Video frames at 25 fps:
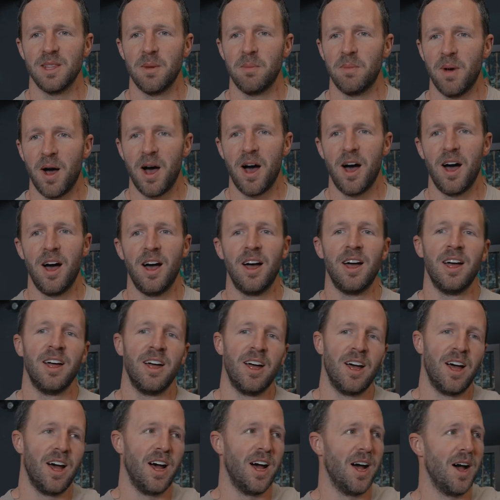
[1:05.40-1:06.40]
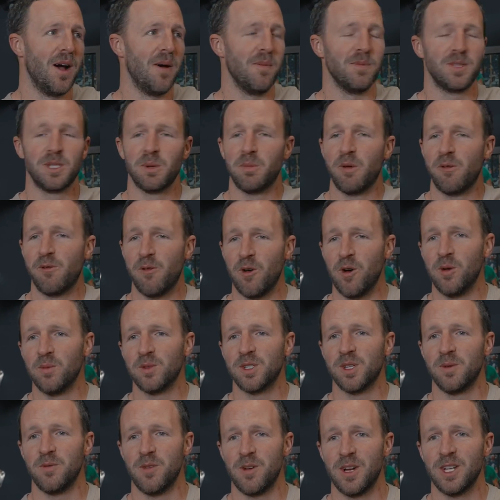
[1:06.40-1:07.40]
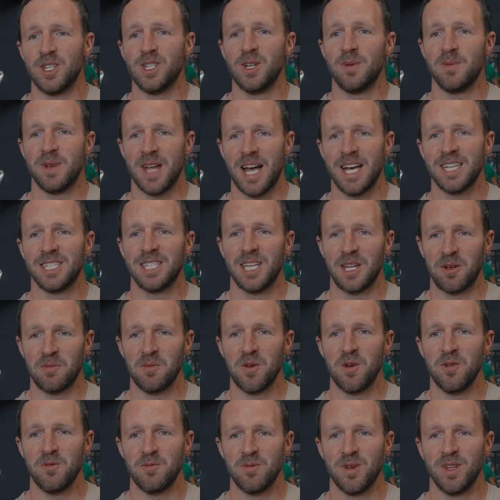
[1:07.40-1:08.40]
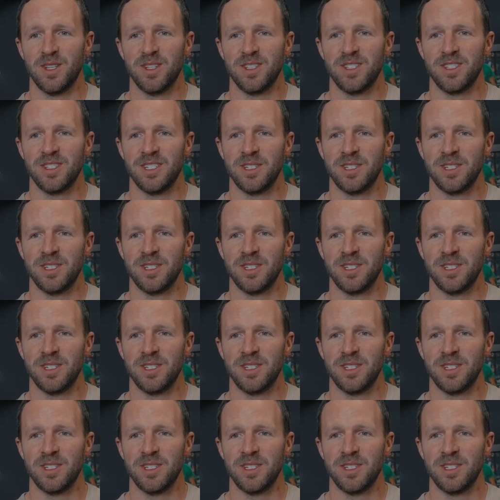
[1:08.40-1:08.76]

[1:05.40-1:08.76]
the bar to perform some of our gymnastic movements.